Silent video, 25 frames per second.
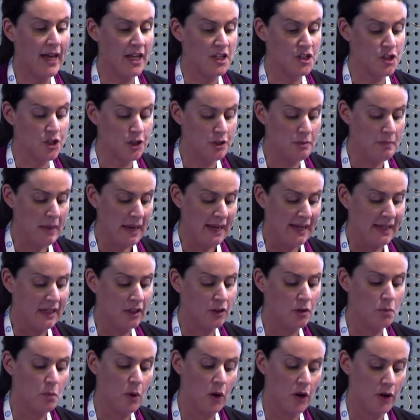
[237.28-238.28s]
Two
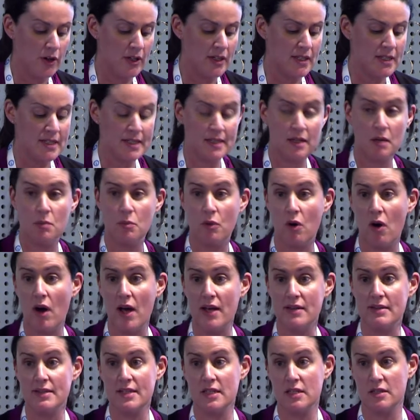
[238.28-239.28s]
main components
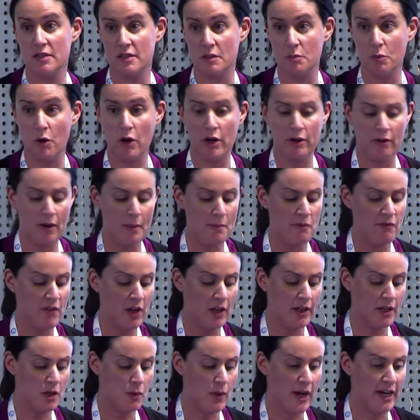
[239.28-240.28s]
comprised the program
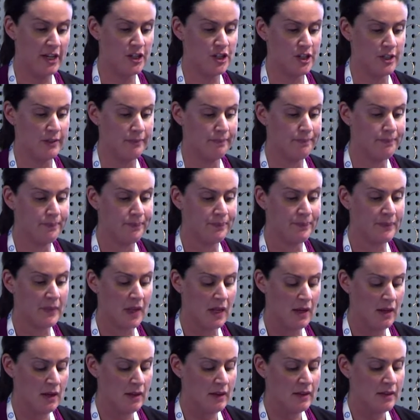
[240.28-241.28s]
evaluation.
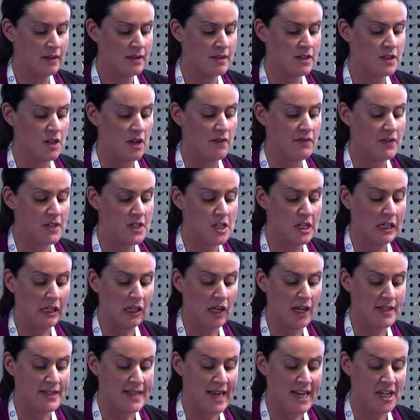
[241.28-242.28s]
Service
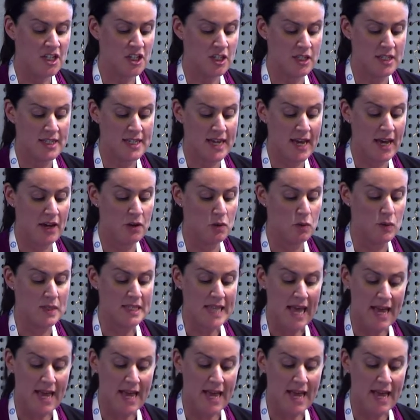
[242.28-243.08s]
utilisation data was